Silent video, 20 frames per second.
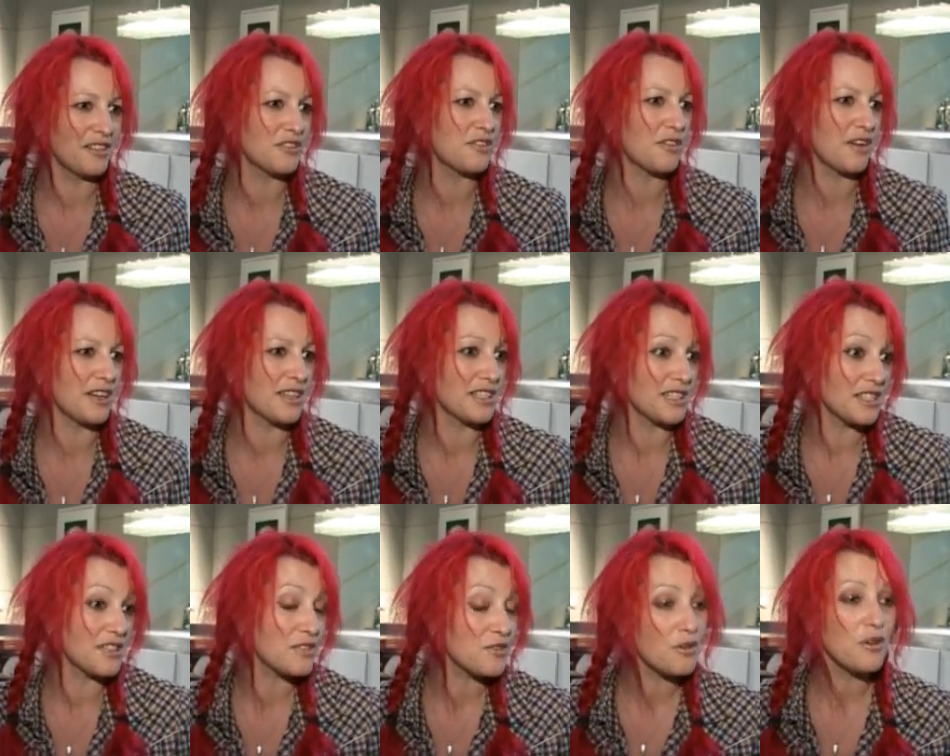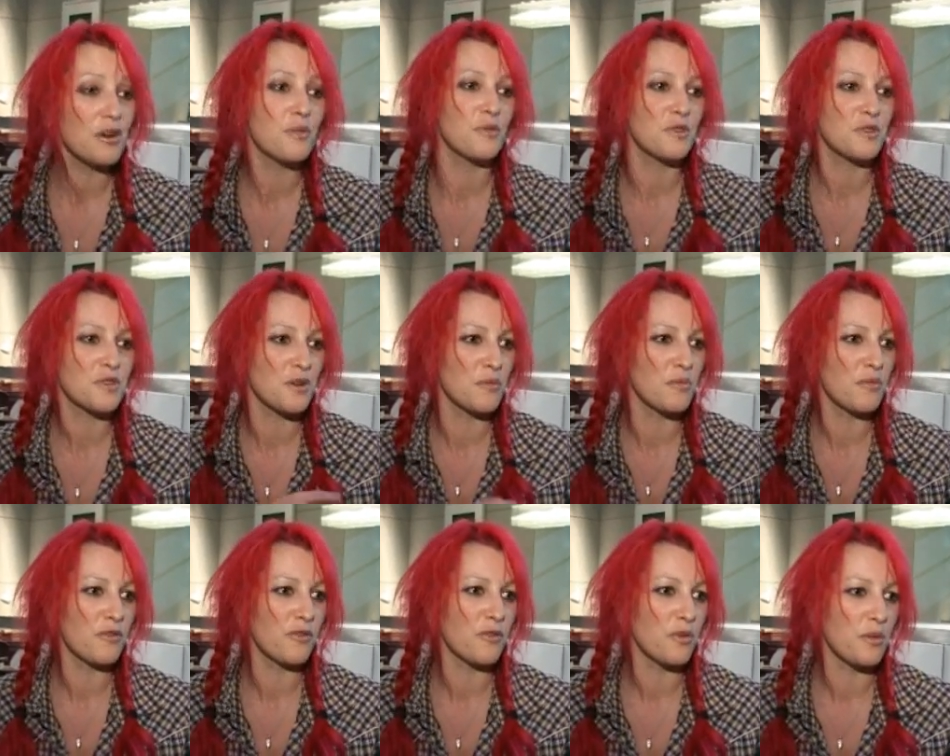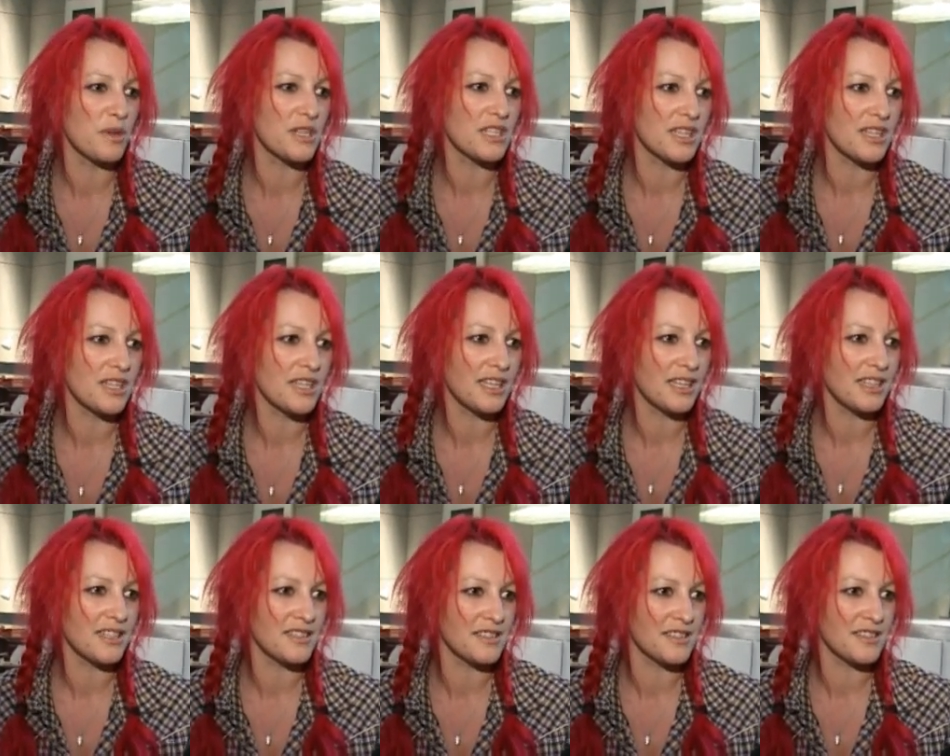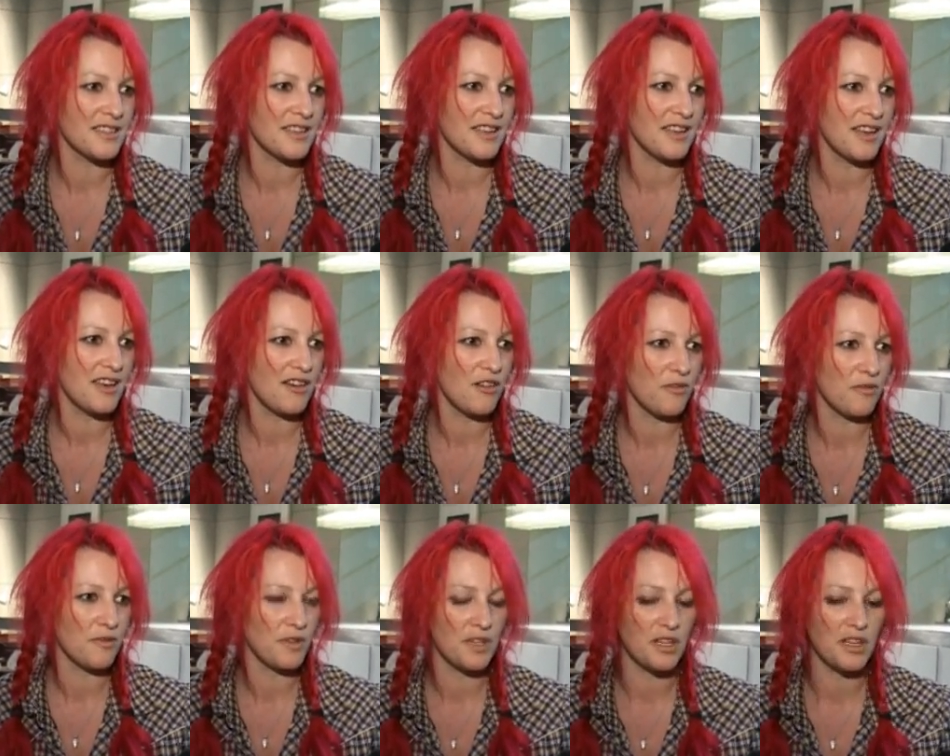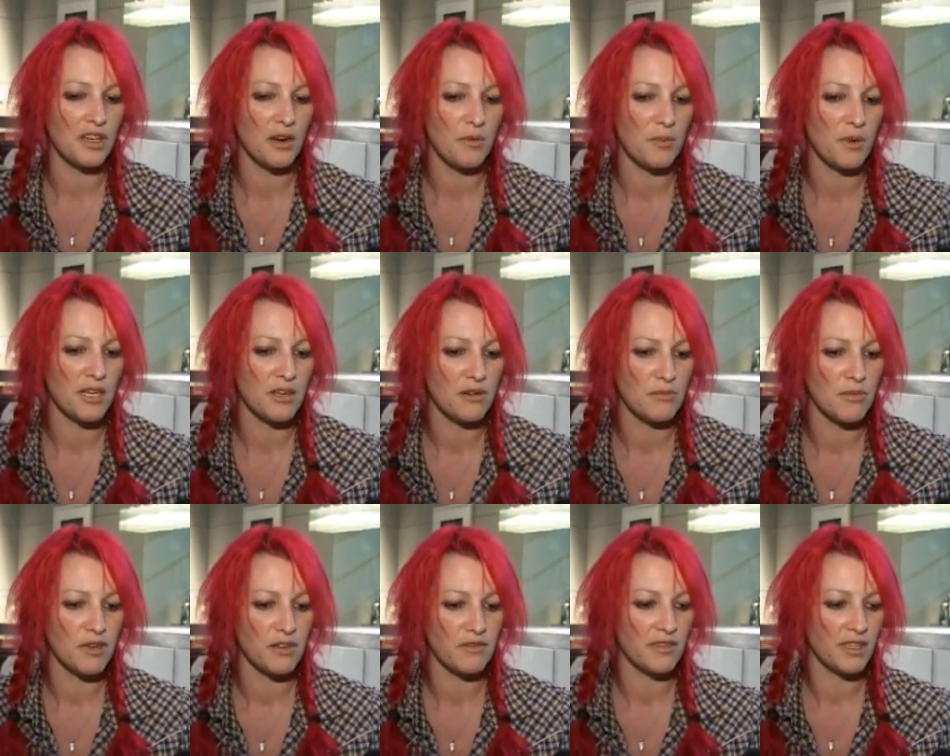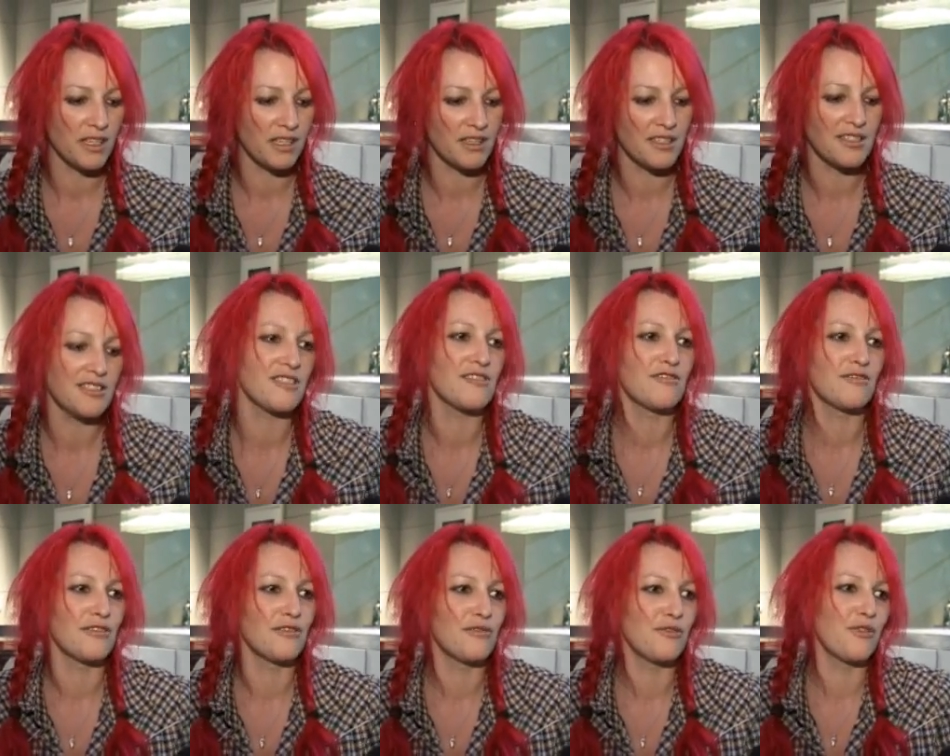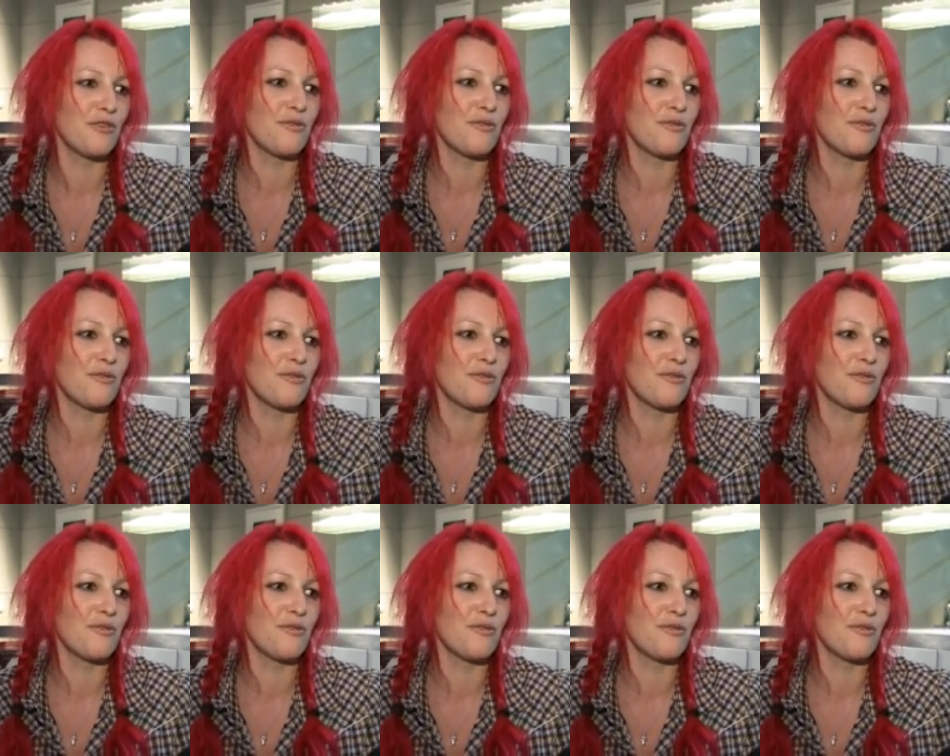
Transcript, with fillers: trying to destroy what's gone before, which I think is often you know, when you're moving a genre